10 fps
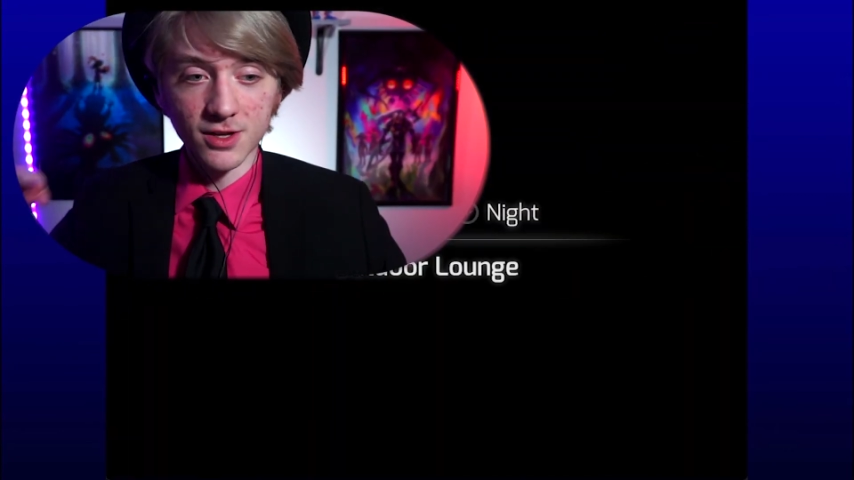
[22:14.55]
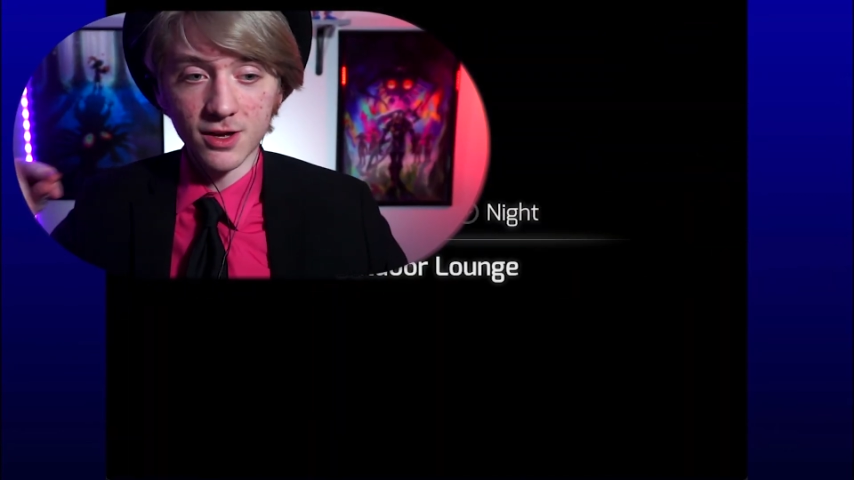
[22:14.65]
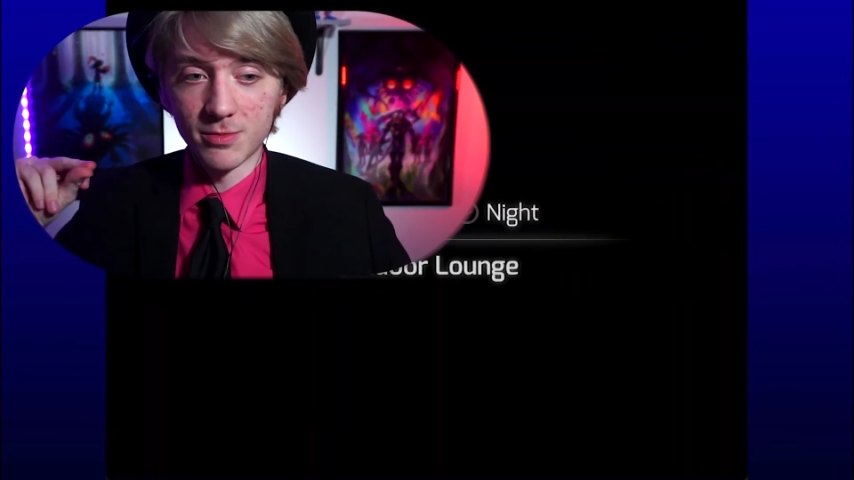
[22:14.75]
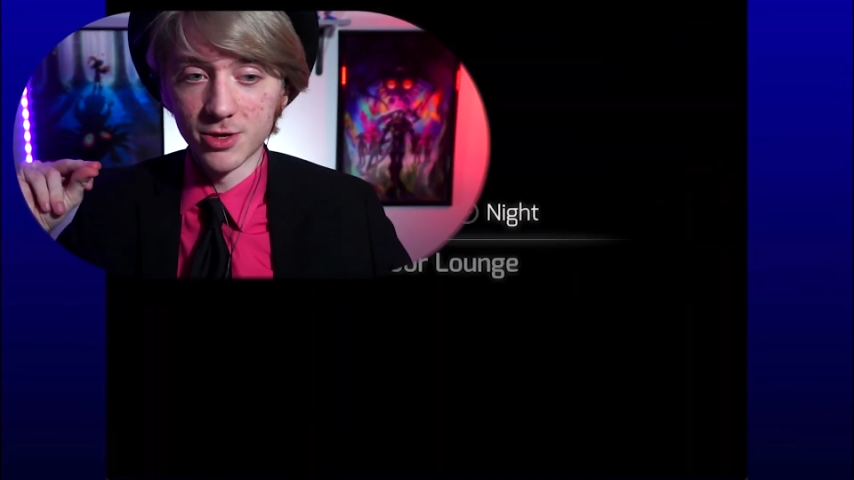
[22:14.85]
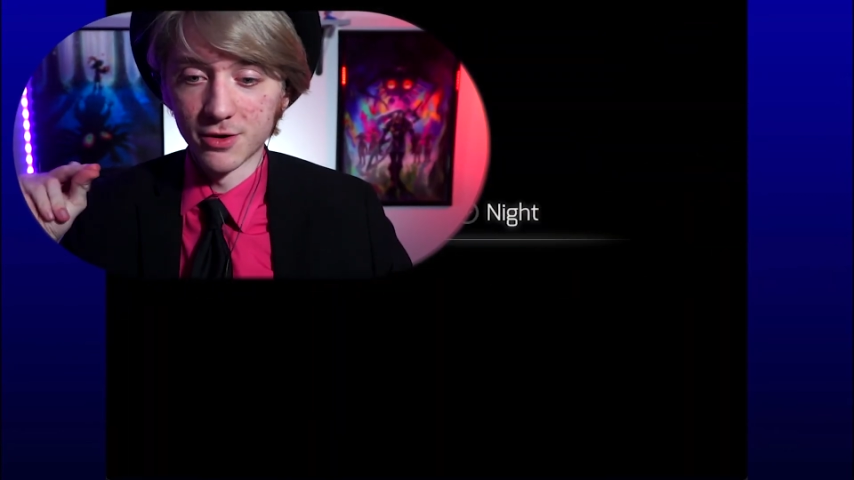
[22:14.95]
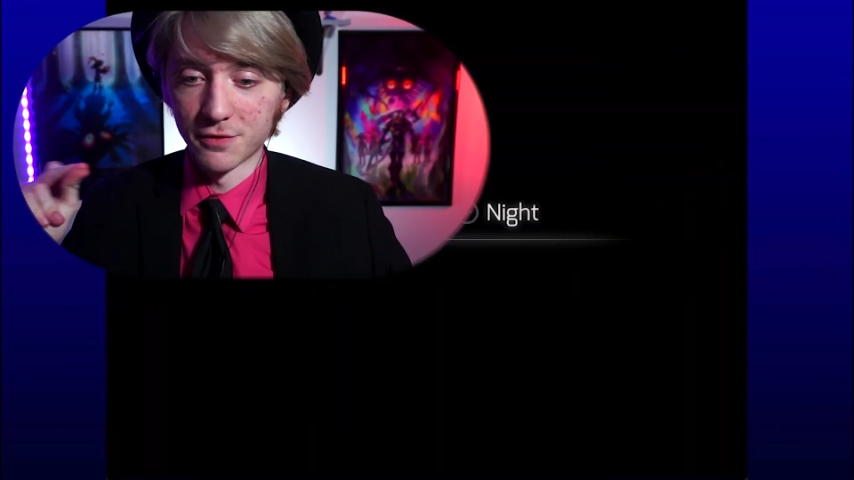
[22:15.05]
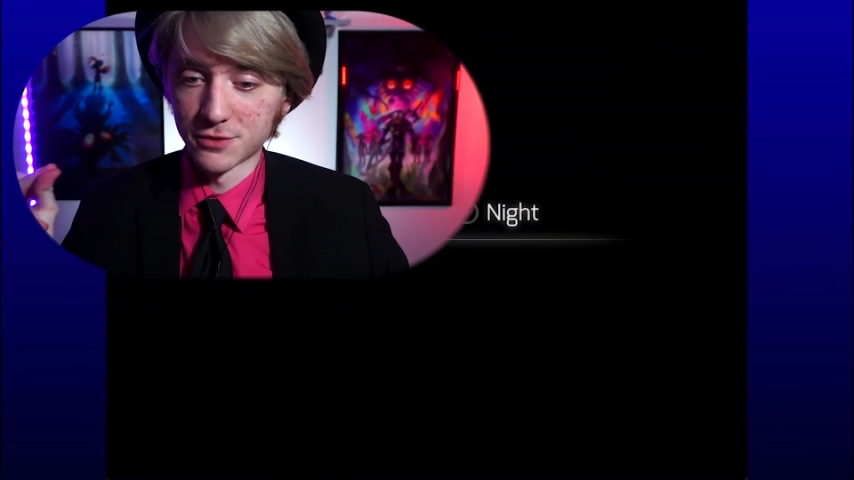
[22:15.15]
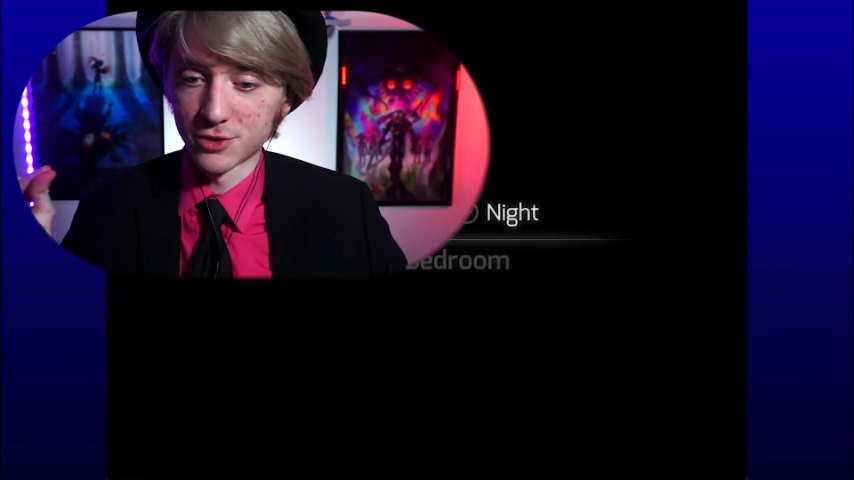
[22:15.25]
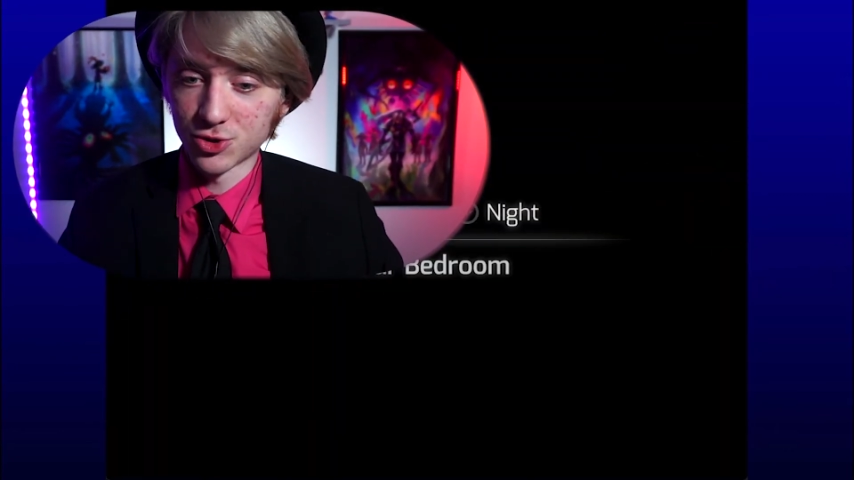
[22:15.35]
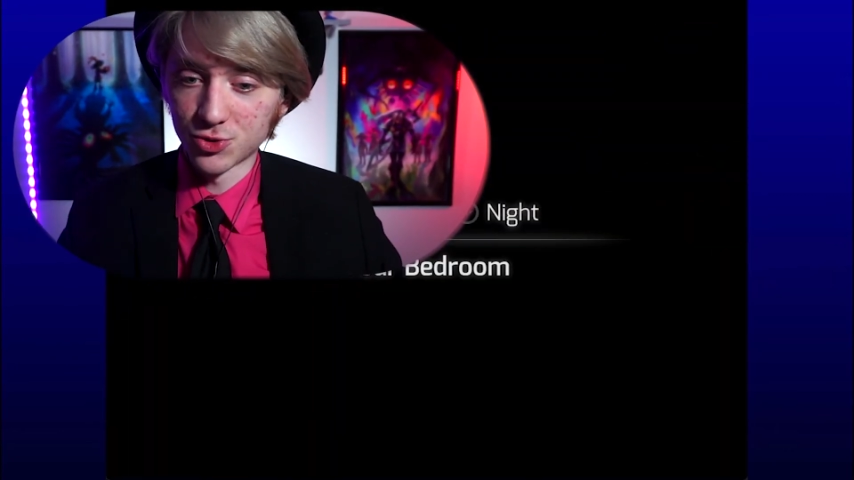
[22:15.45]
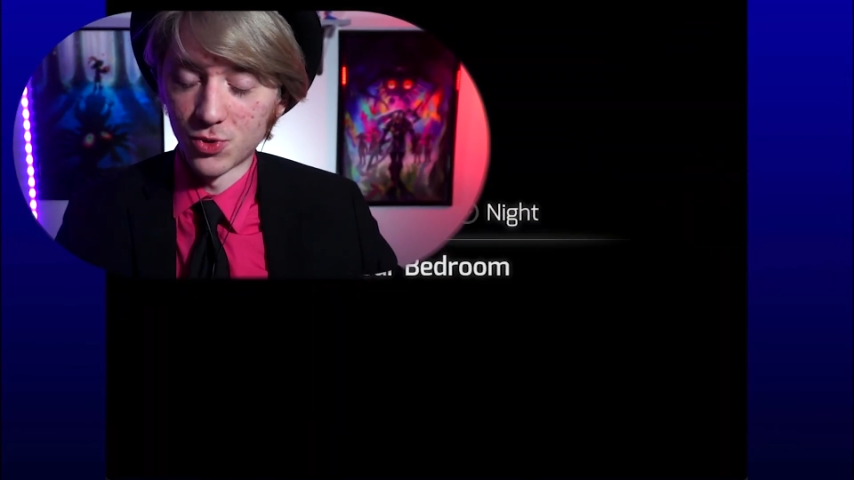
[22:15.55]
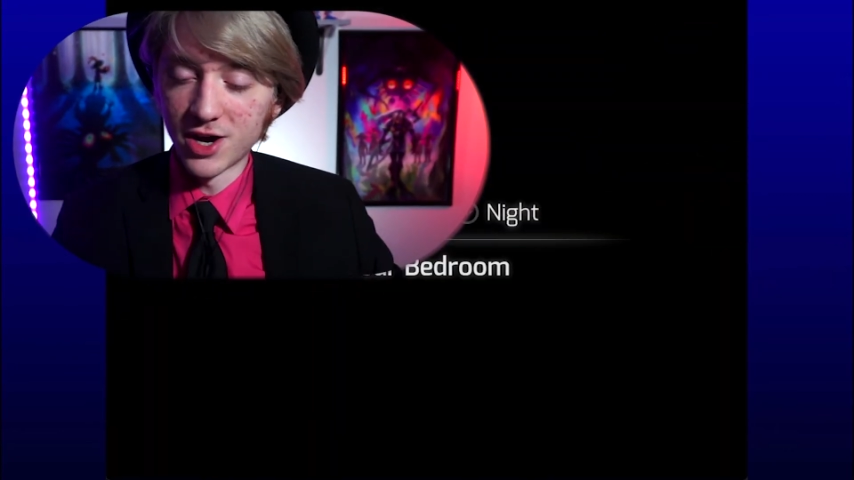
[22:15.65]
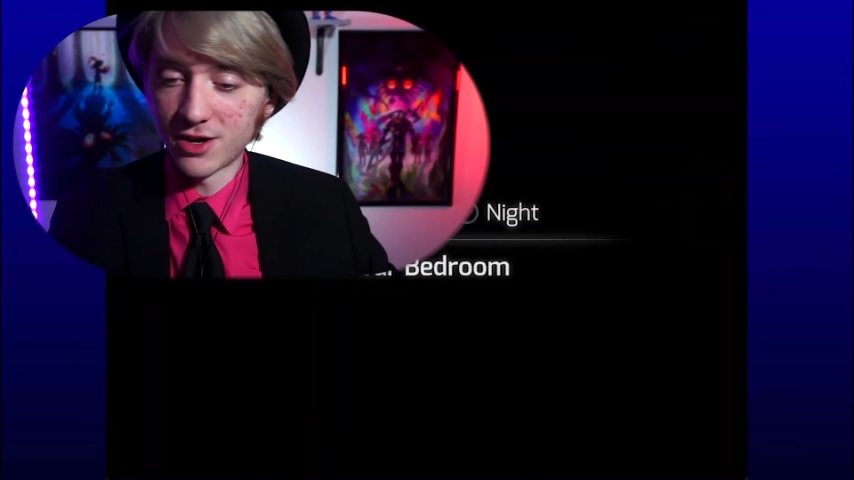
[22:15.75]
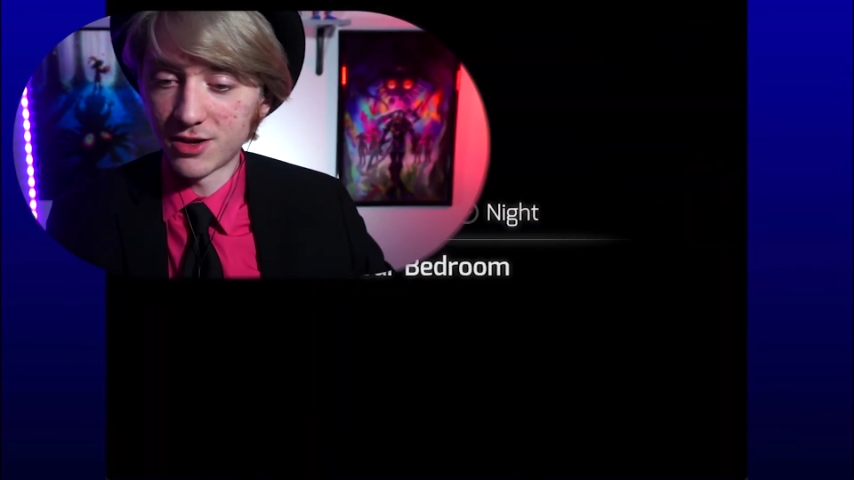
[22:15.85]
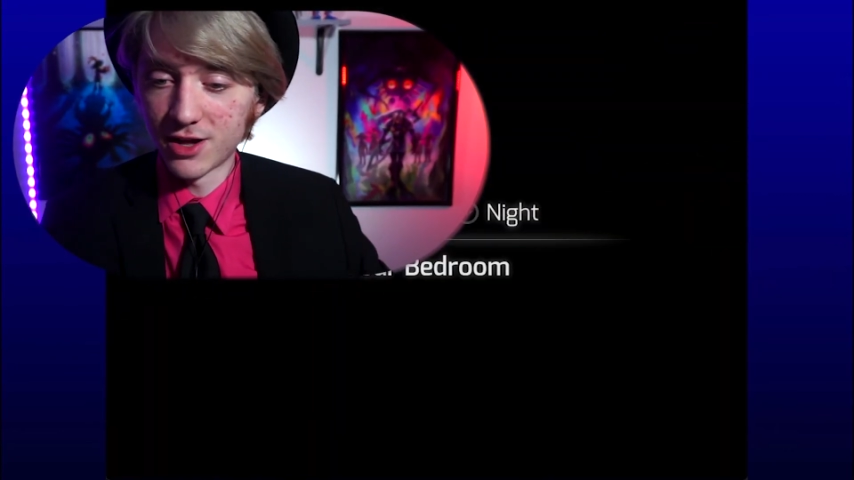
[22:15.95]
That'll be a
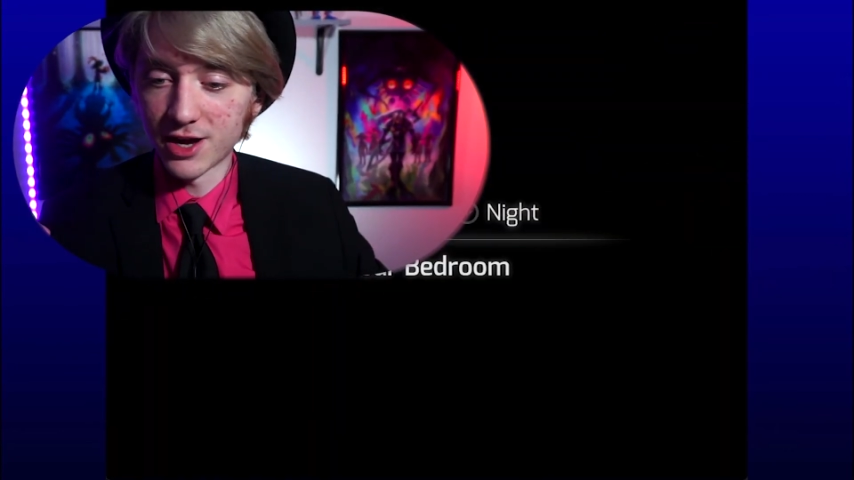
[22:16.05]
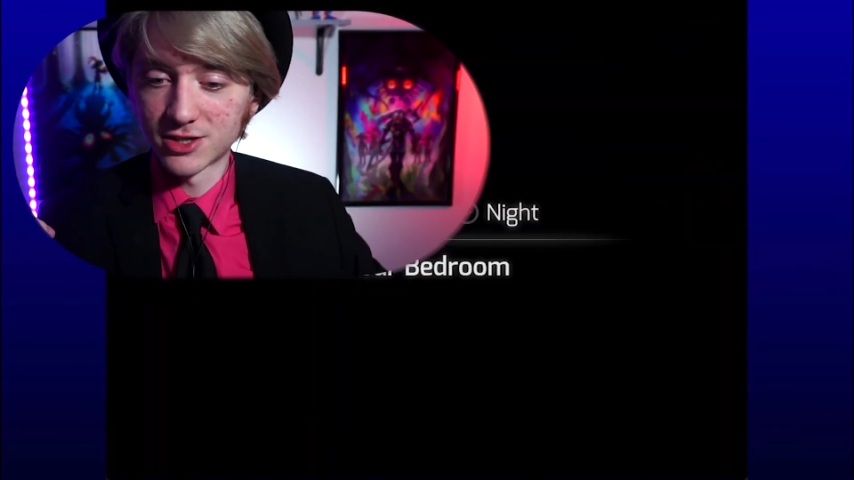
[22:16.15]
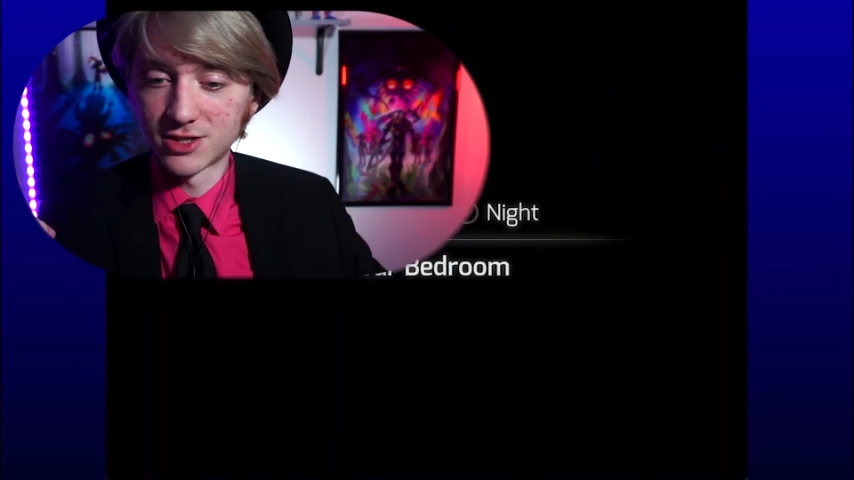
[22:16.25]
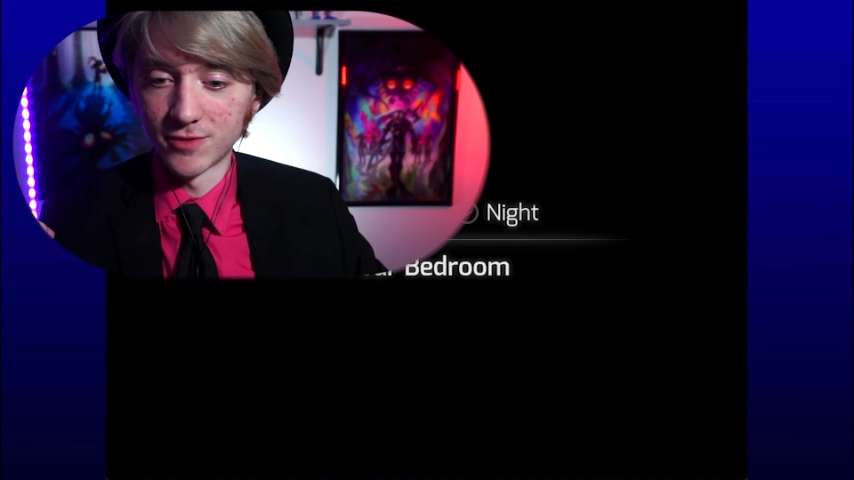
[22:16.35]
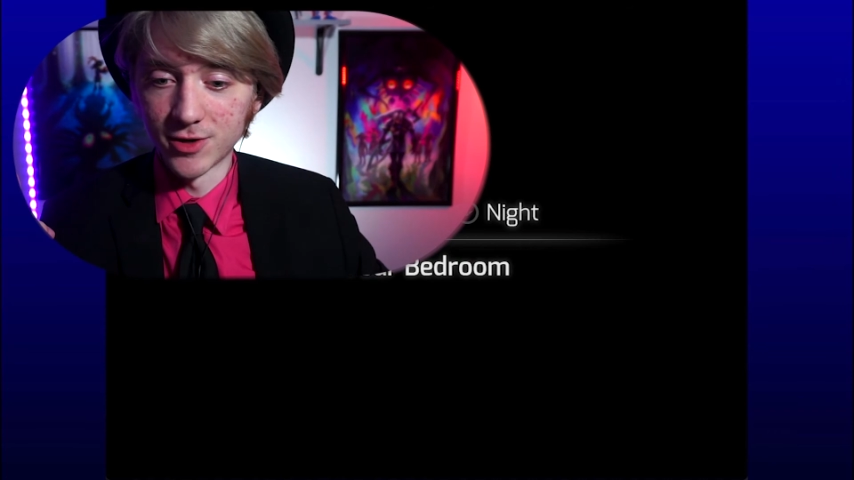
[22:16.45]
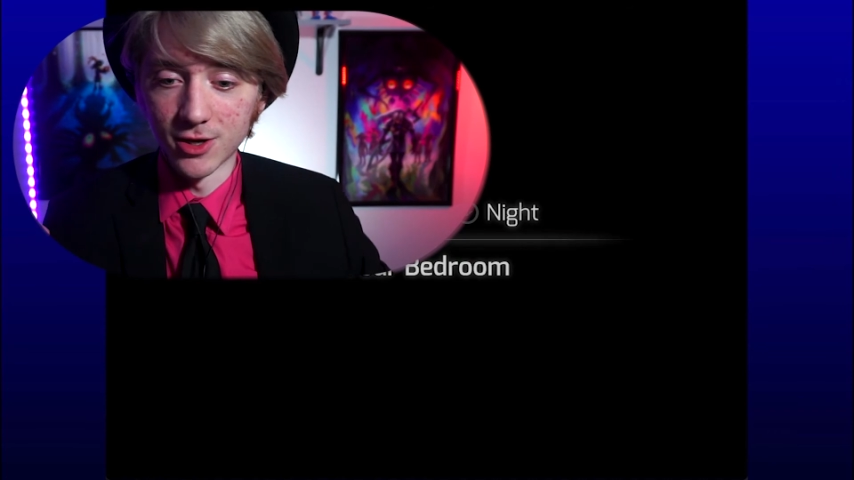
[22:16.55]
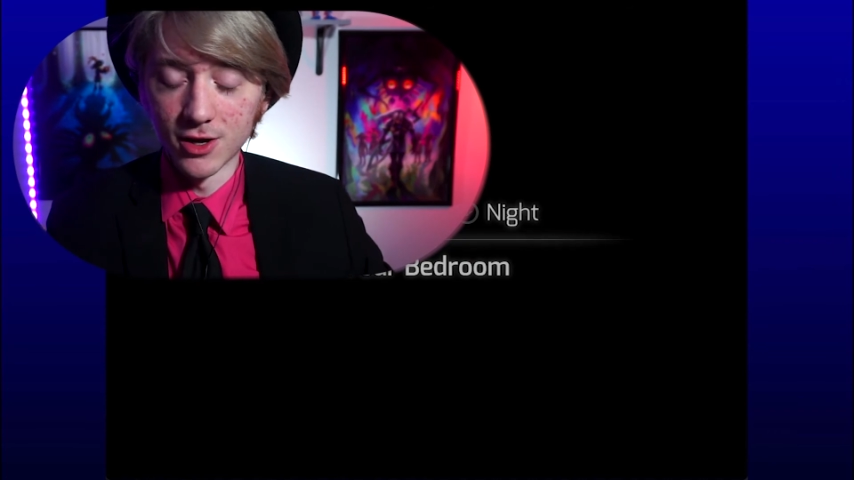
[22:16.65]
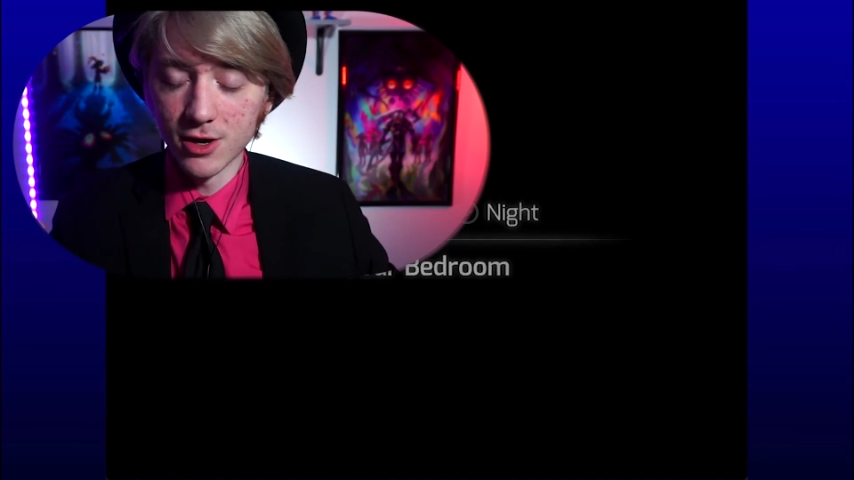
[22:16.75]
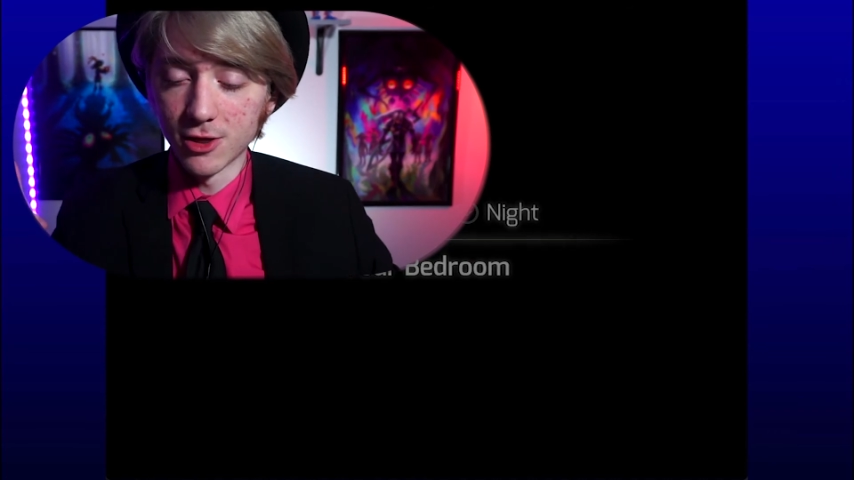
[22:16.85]
swell activity.